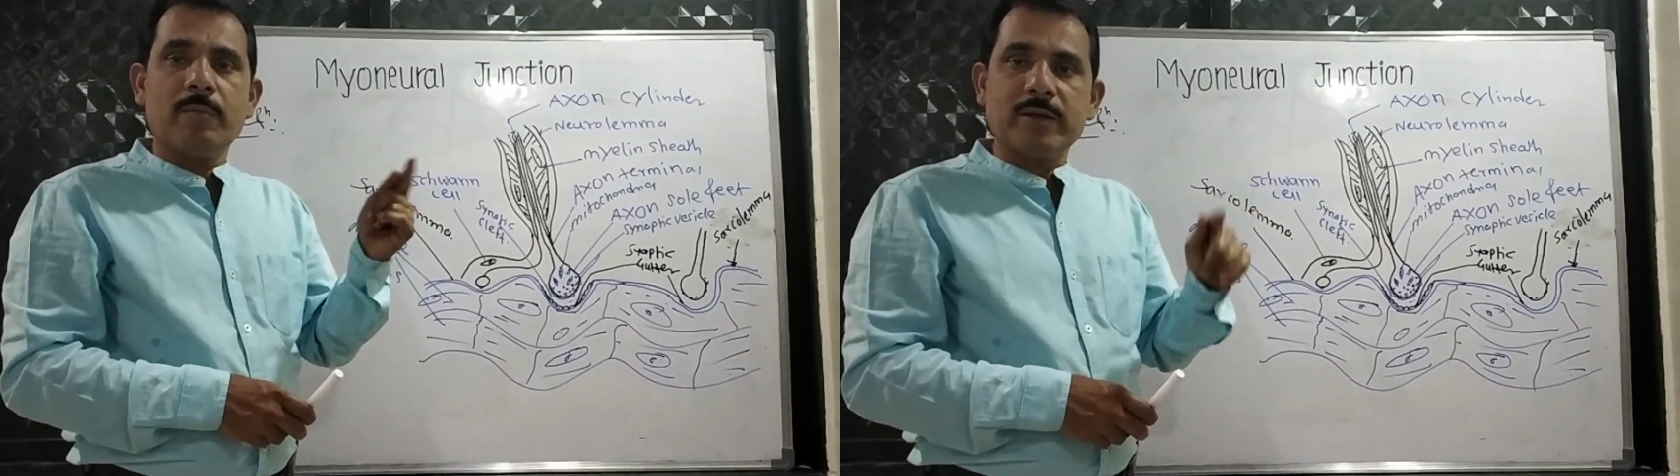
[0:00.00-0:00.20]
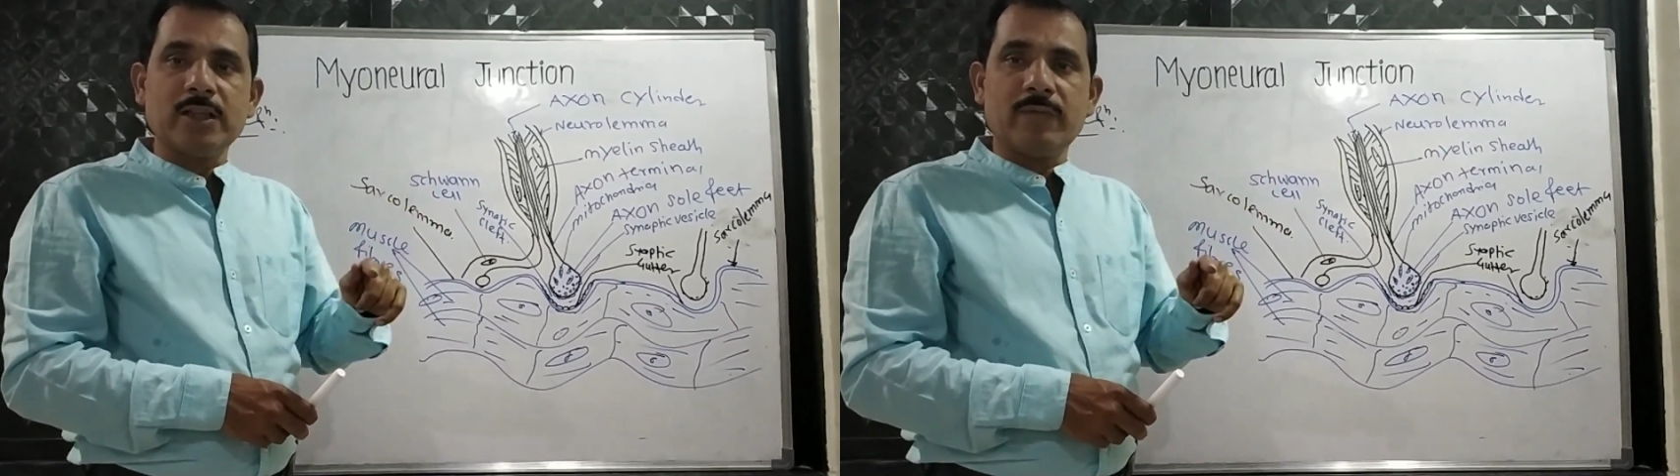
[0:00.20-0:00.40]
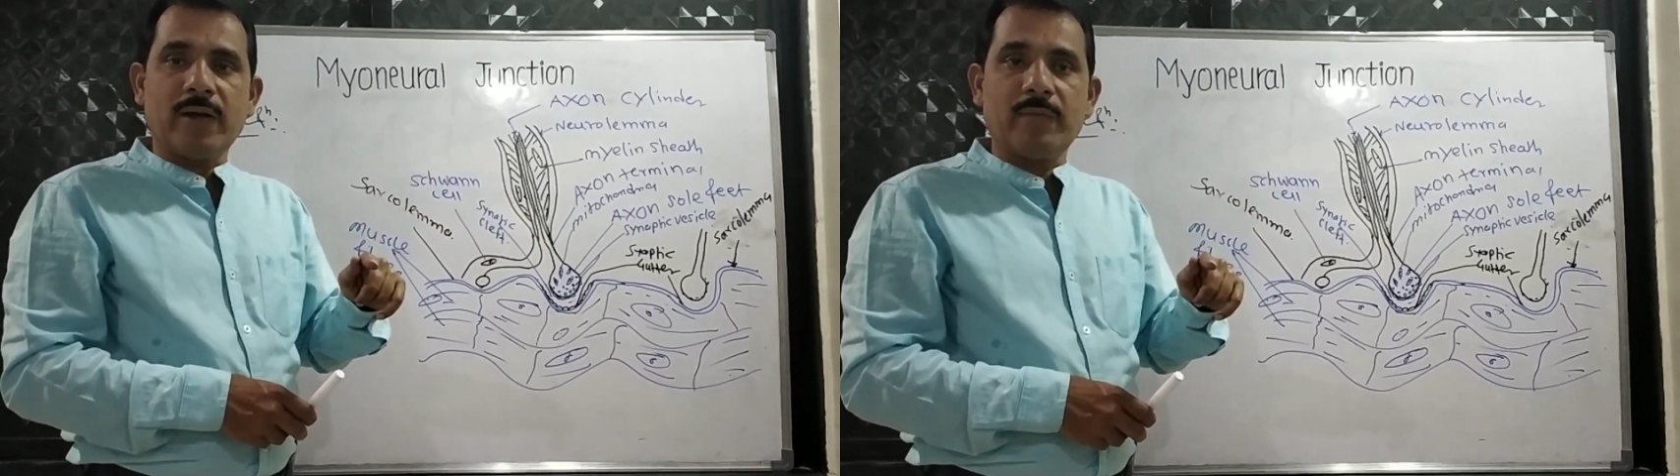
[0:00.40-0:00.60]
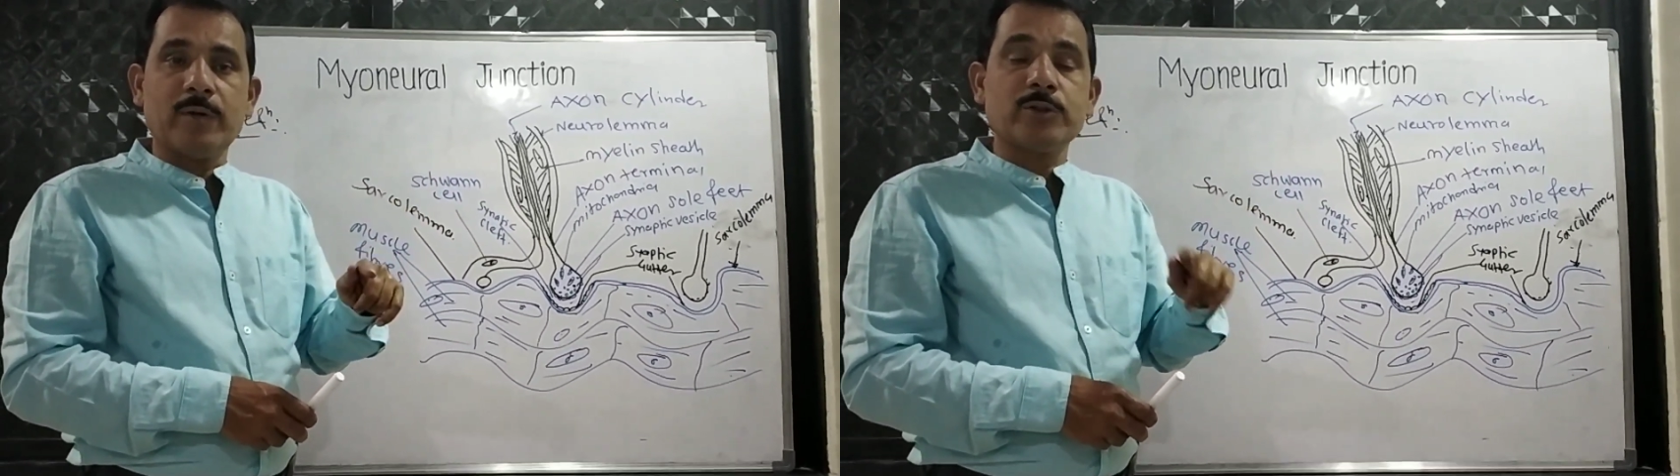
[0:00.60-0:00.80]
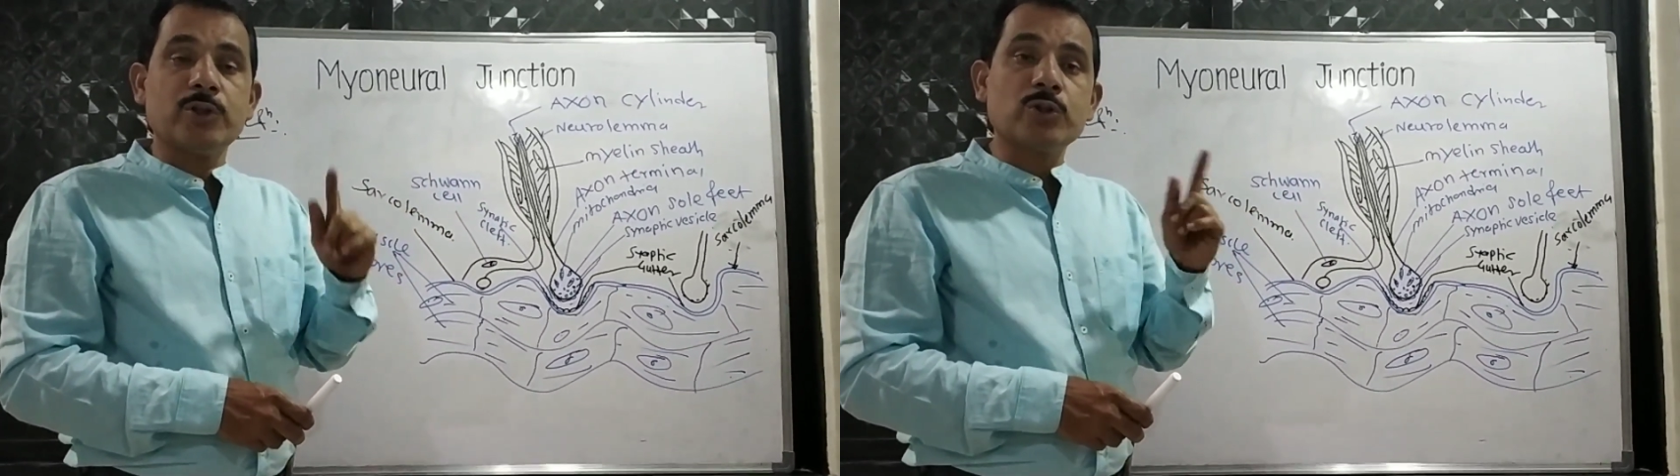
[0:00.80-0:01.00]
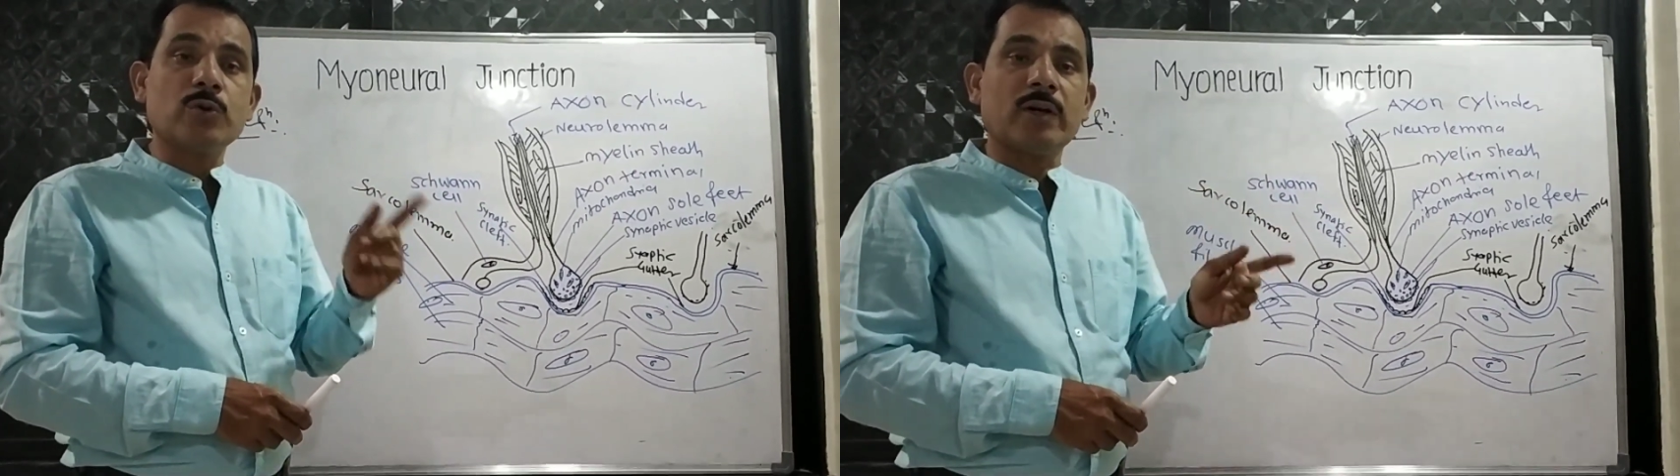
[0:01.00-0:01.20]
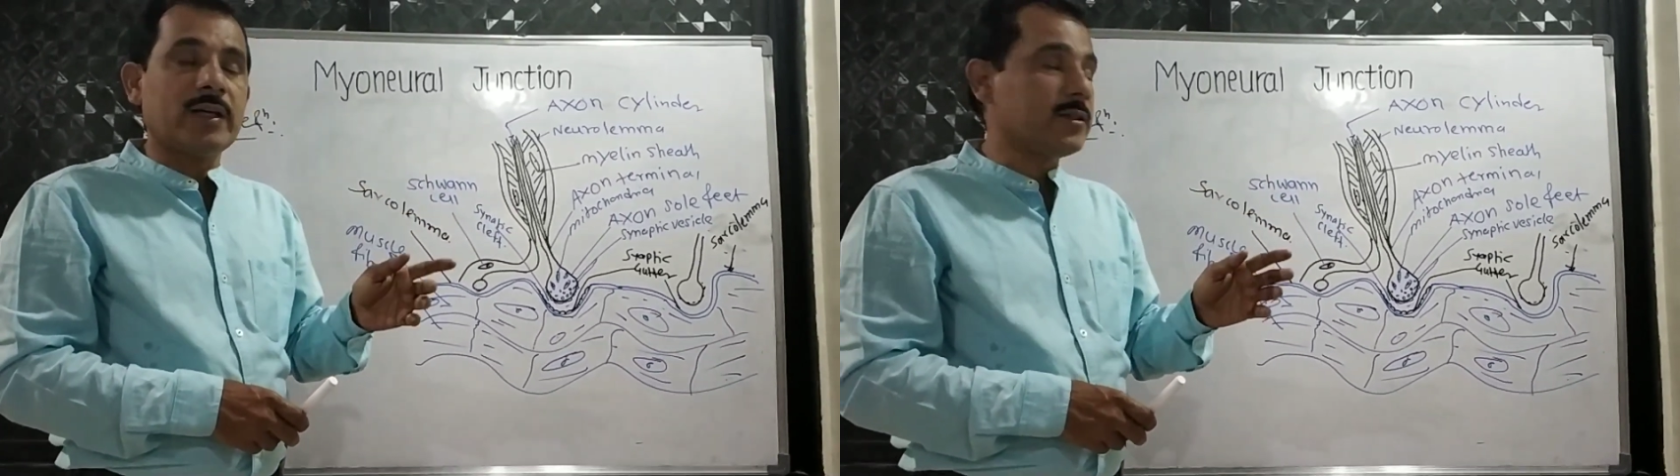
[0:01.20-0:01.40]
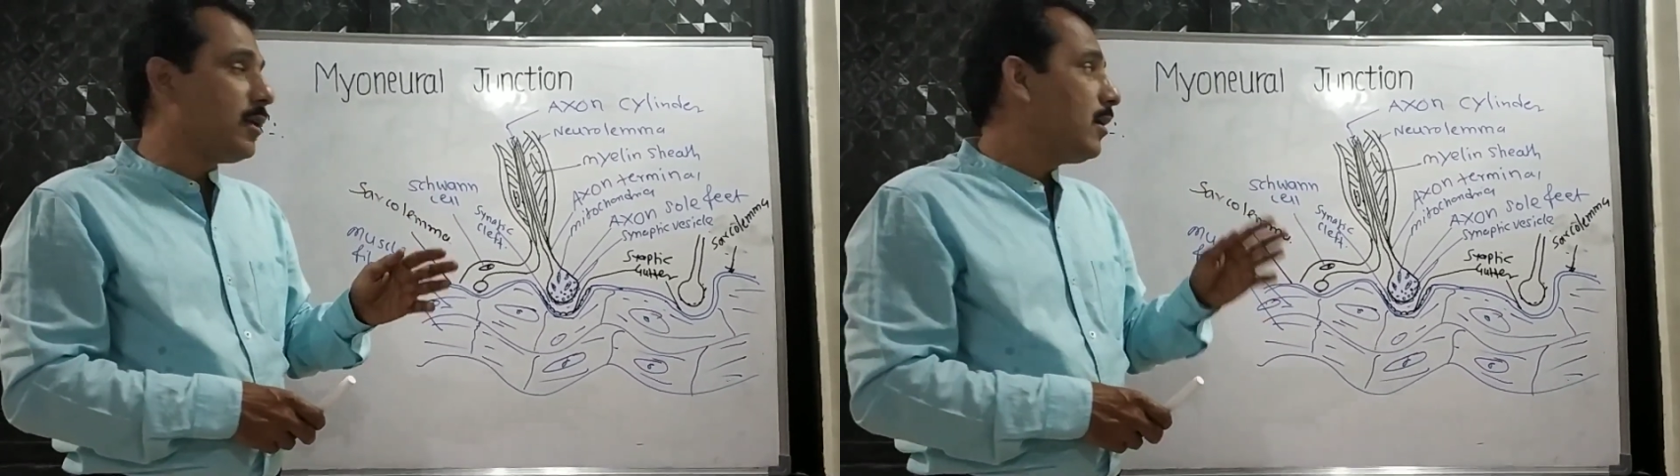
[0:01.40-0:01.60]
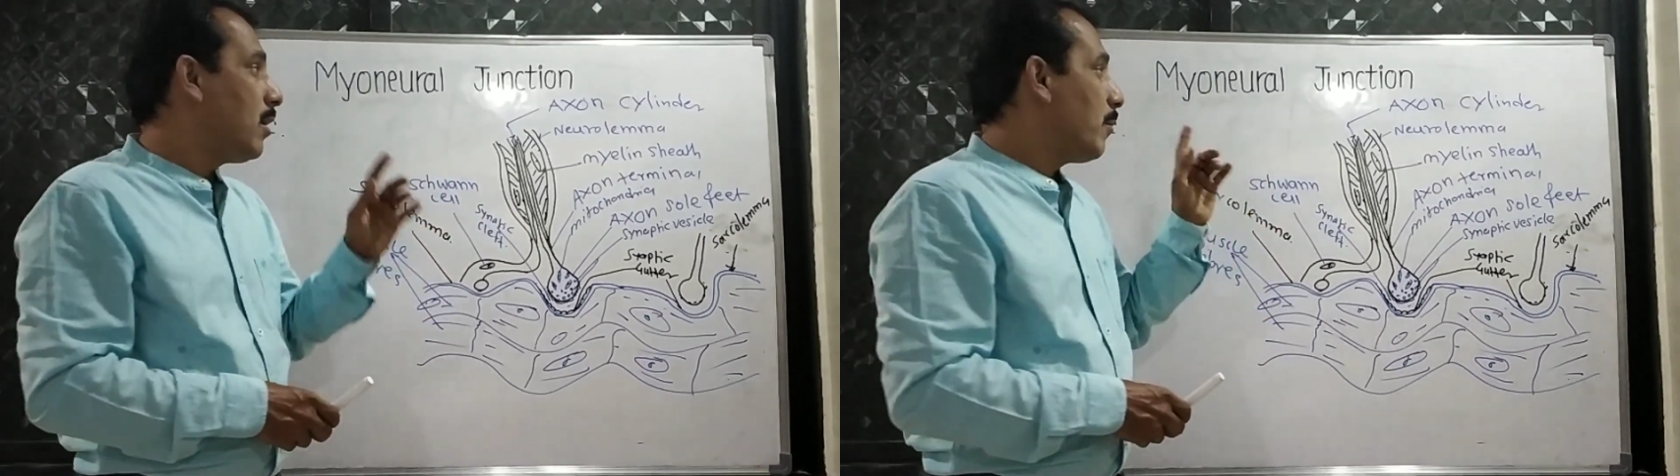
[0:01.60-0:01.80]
muscle fibers is called as a